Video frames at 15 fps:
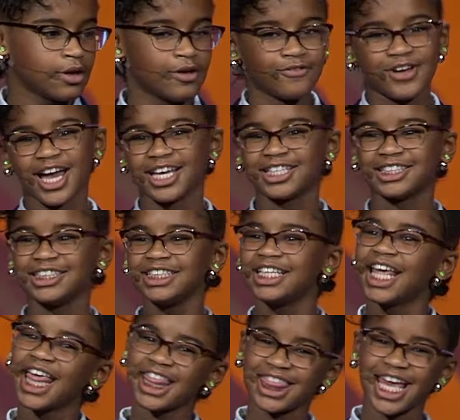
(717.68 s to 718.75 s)
Finally,
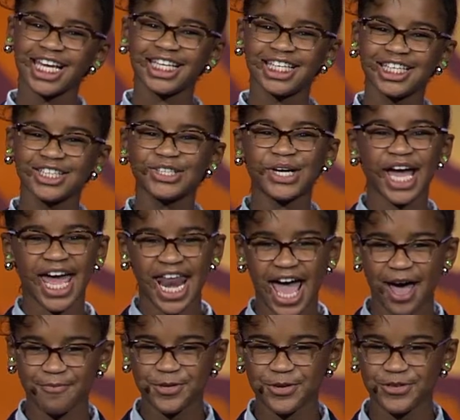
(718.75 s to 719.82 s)
thank you and
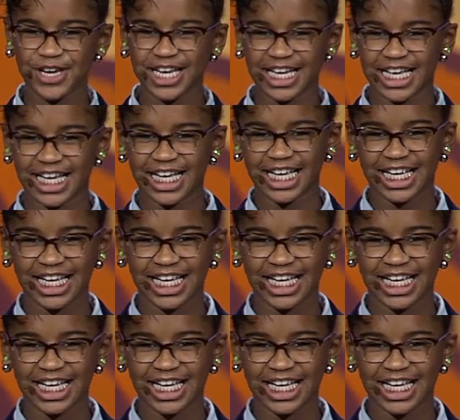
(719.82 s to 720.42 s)
happy reading.